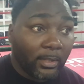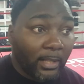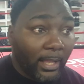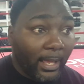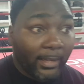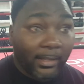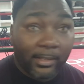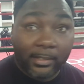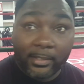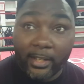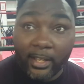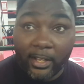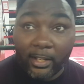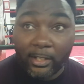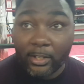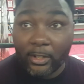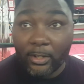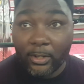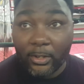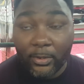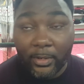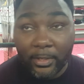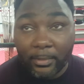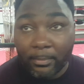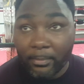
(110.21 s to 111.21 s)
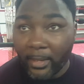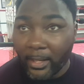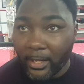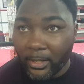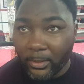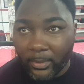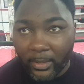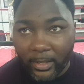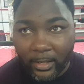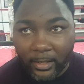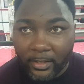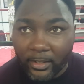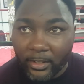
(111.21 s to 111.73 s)
like Canelo and
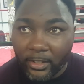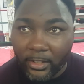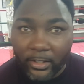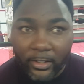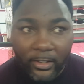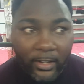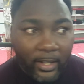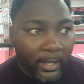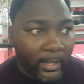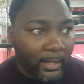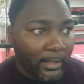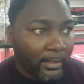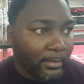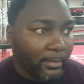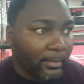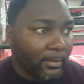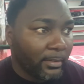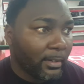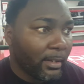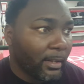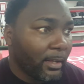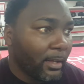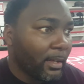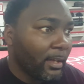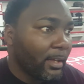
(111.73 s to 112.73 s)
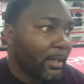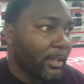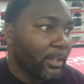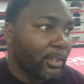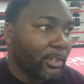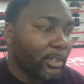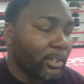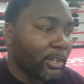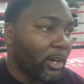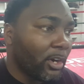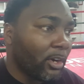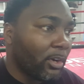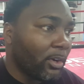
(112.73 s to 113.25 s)
Mayweather and,
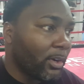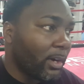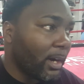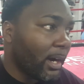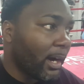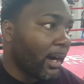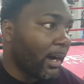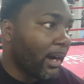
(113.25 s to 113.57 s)
you know,